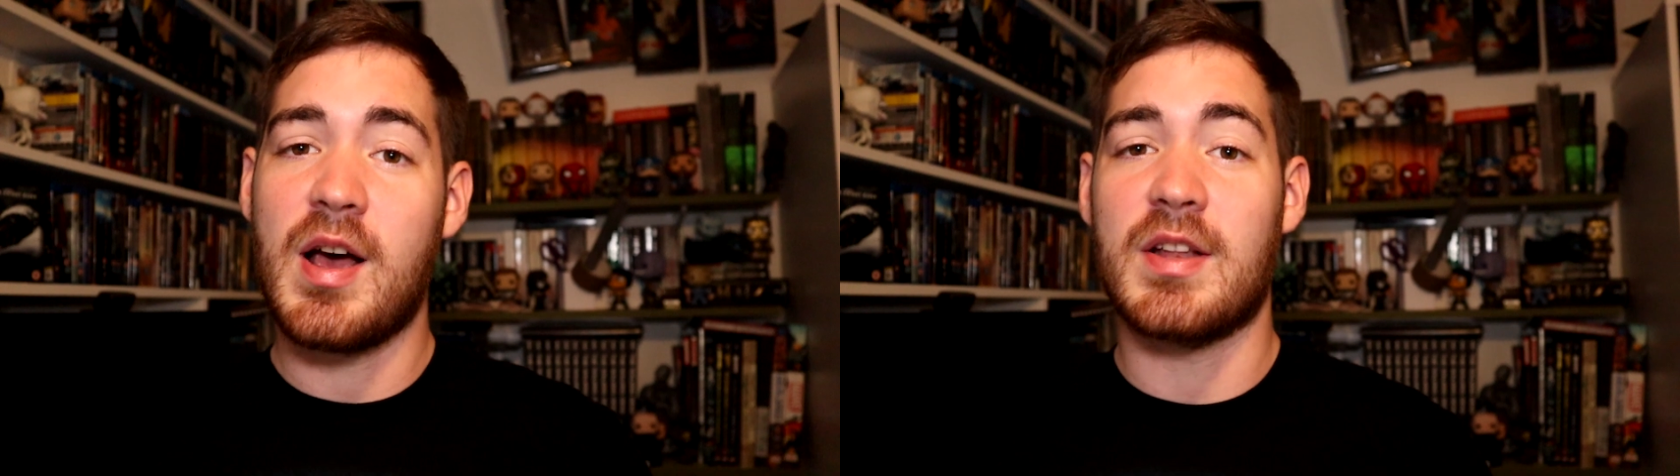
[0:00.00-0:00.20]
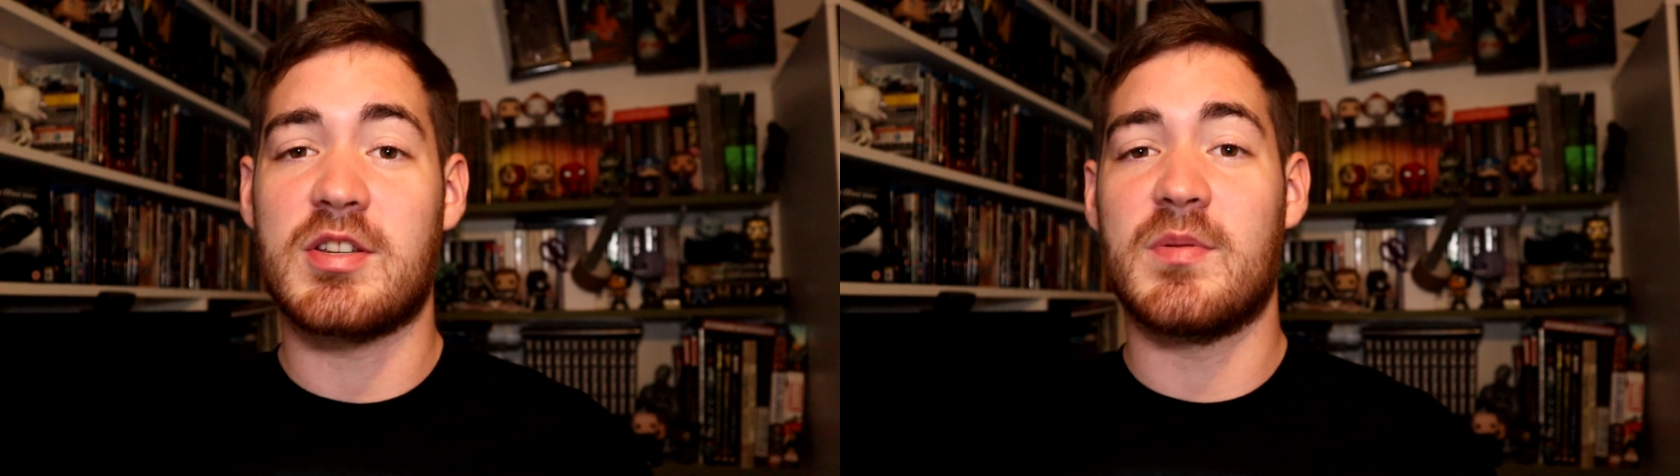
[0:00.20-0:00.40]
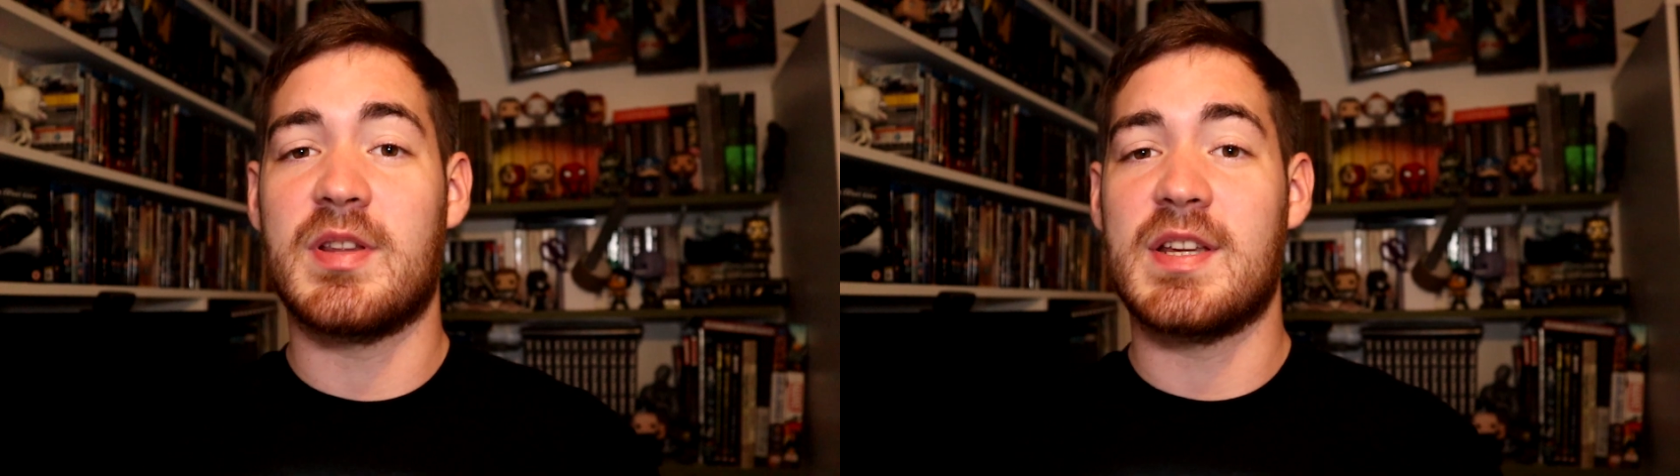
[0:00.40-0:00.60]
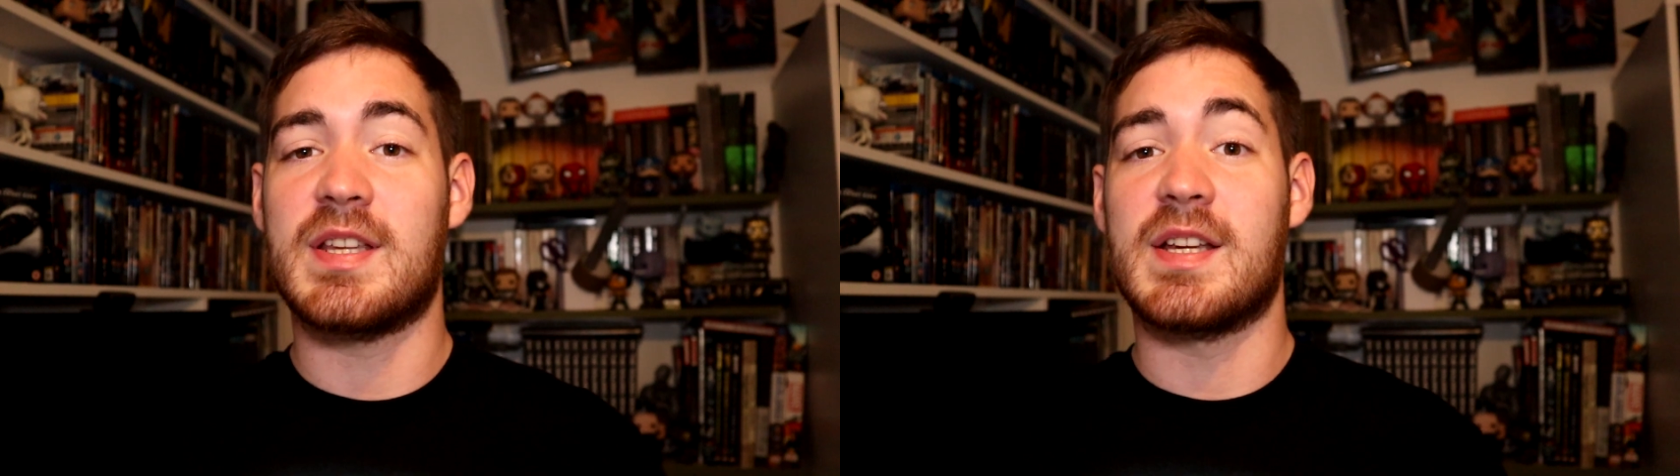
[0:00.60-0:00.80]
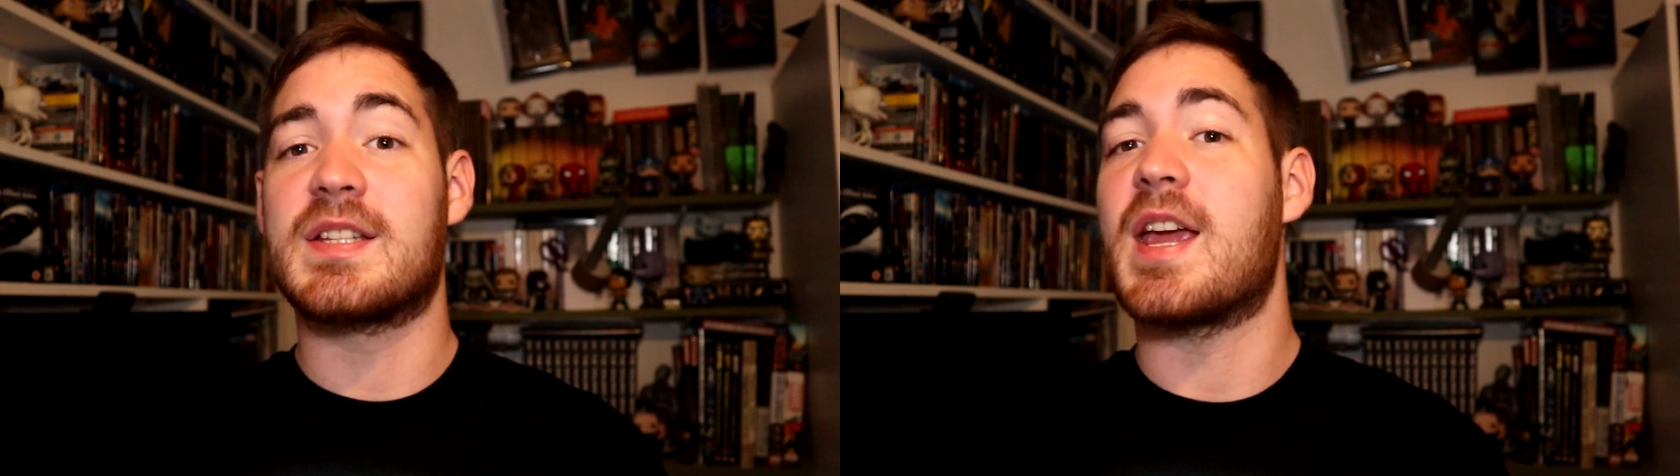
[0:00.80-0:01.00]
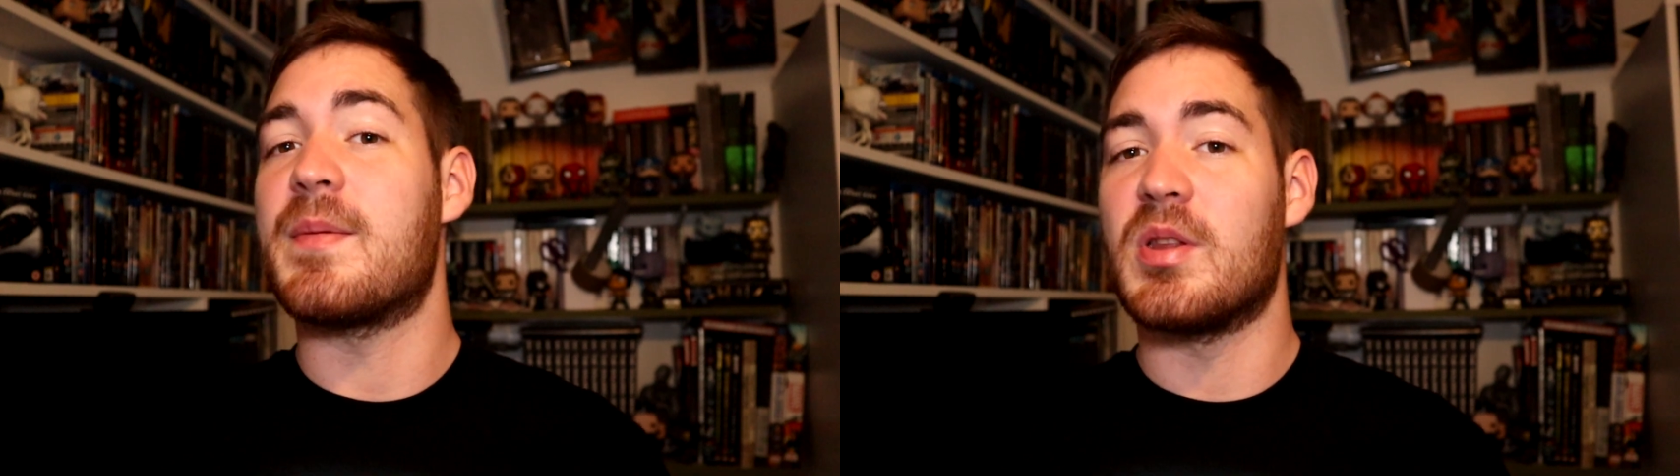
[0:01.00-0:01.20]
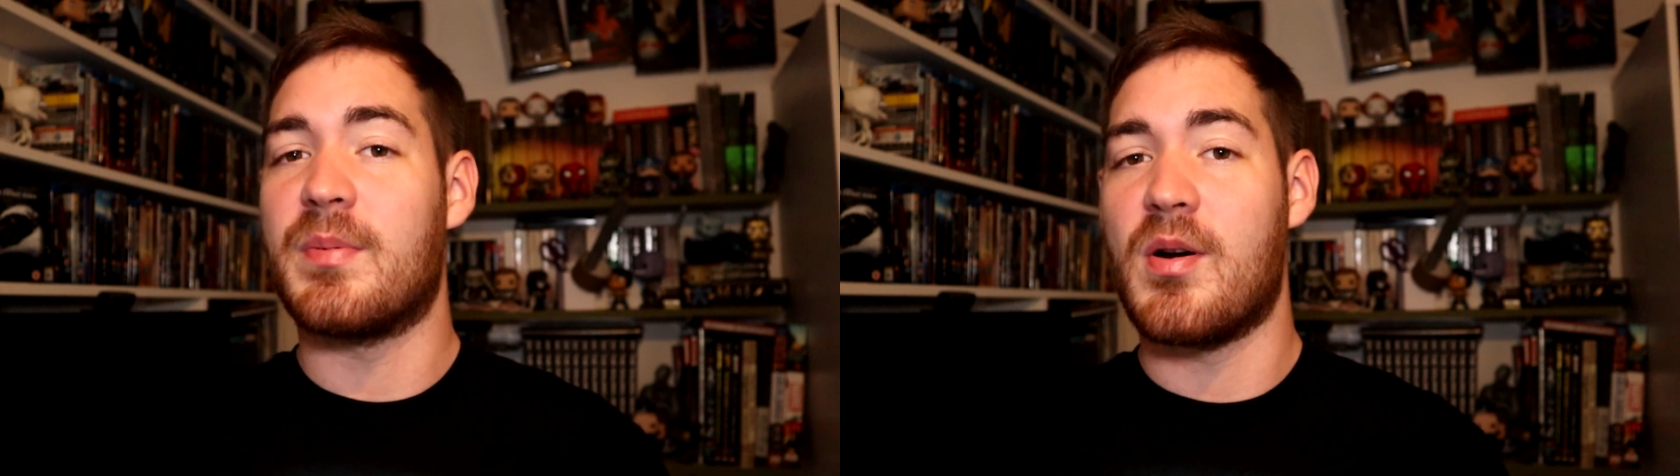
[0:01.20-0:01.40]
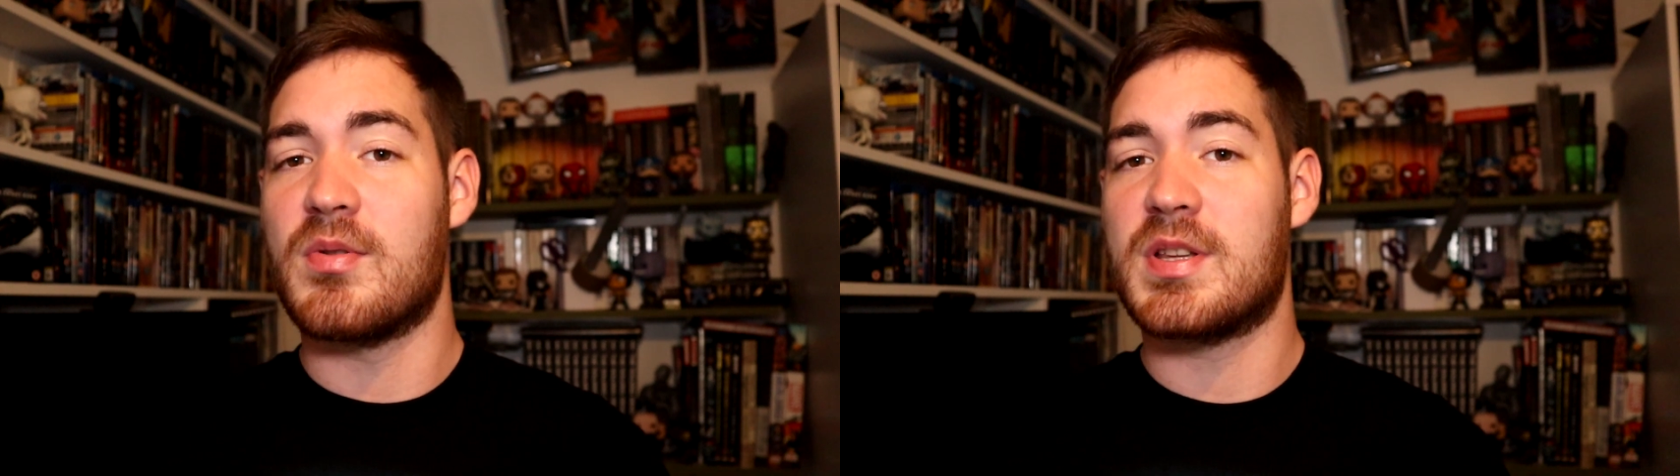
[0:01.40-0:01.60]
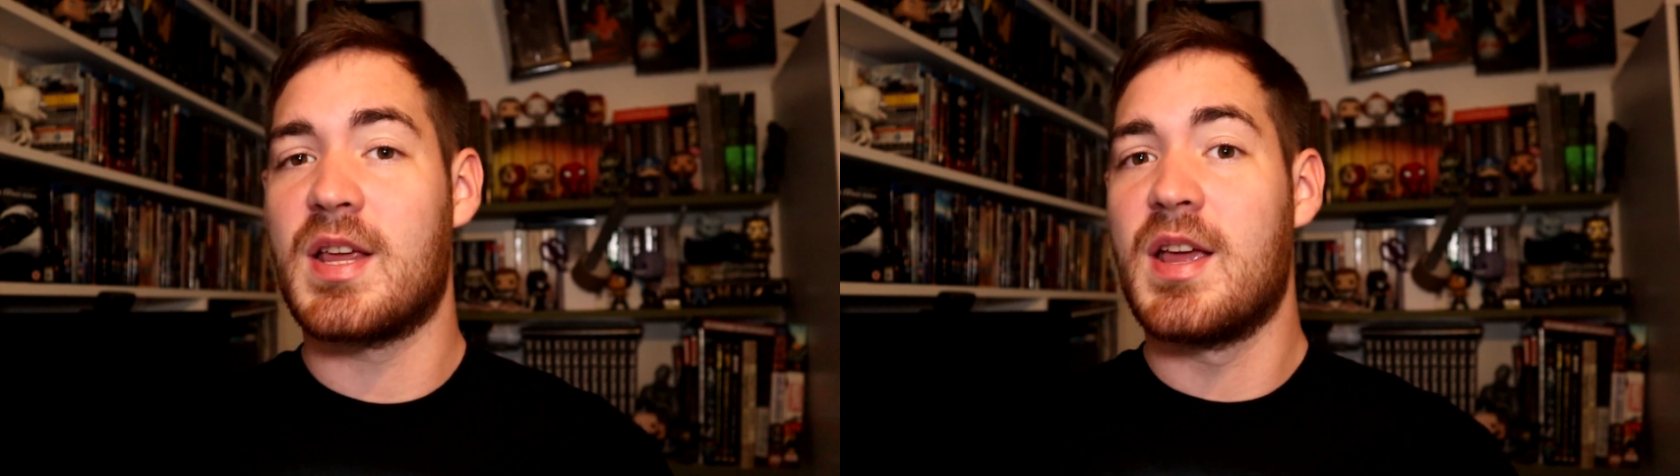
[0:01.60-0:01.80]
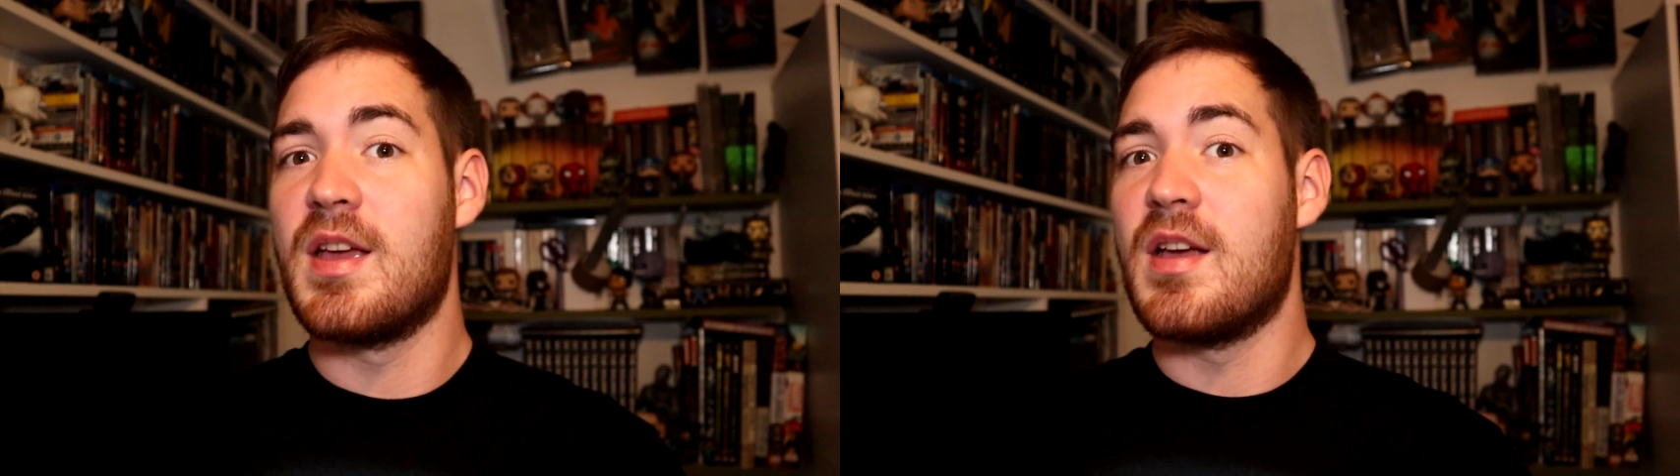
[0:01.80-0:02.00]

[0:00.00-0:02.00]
and some of these things came in the post